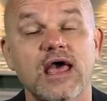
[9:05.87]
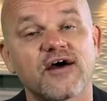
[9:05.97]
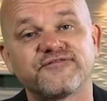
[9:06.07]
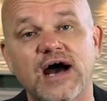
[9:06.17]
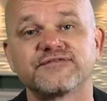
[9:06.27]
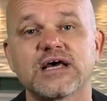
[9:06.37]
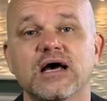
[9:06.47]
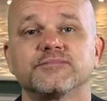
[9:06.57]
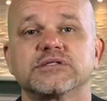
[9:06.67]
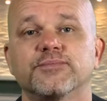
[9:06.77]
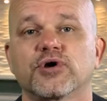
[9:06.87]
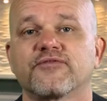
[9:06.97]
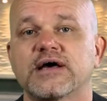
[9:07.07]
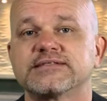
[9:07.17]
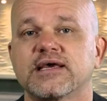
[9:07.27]
Five times in the book
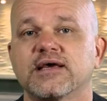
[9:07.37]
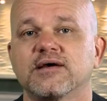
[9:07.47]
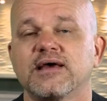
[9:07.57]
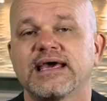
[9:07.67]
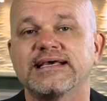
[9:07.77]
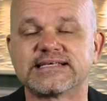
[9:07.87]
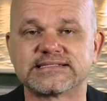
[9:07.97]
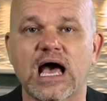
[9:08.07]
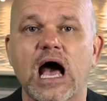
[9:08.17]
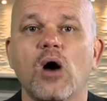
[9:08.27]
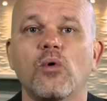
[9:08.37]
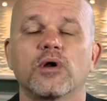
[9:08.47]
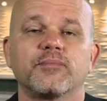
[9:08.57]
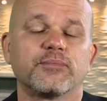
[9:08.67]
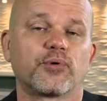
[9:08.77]
of Isaiah, he says, I want
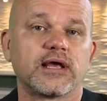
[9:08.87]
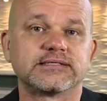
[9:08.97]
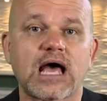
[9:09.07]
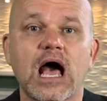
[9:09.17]
to be praised.